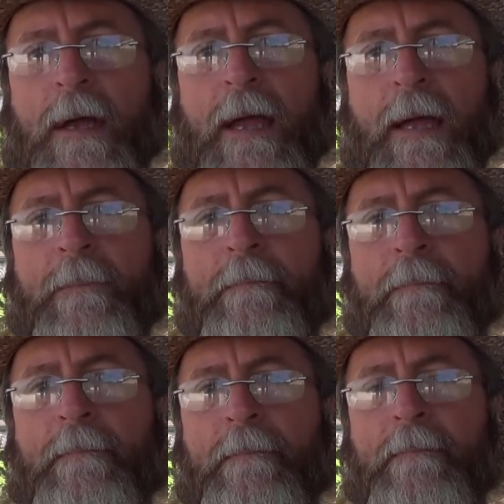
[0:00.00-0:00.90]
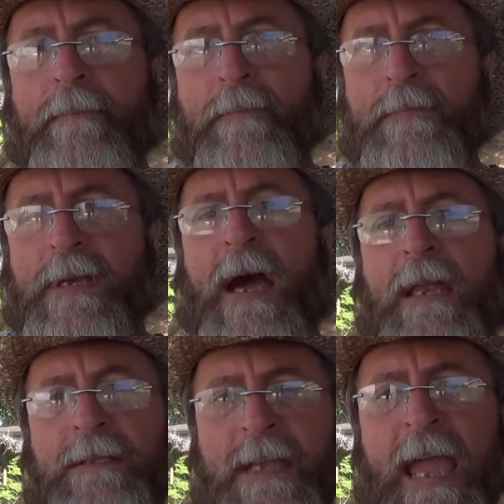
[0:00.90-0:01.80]
and kind
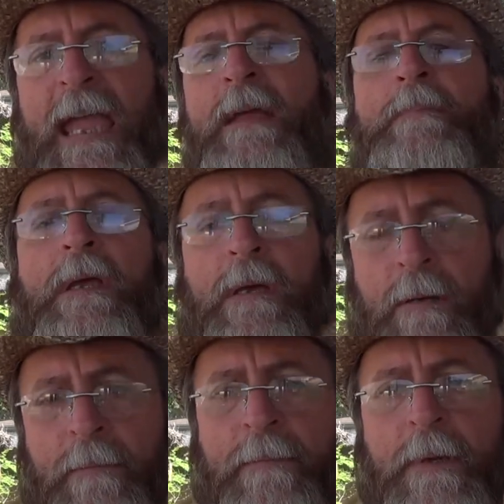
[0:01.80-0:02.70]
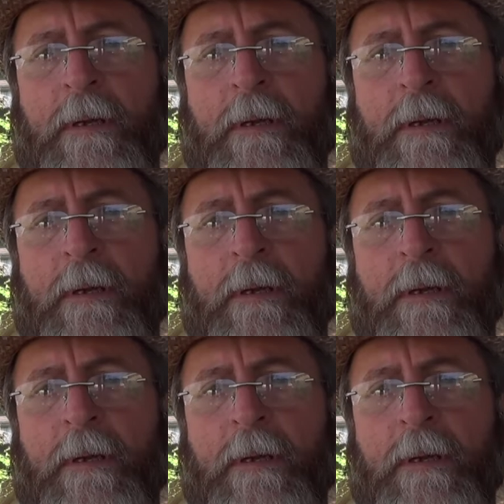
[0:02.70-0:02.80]
of tamed him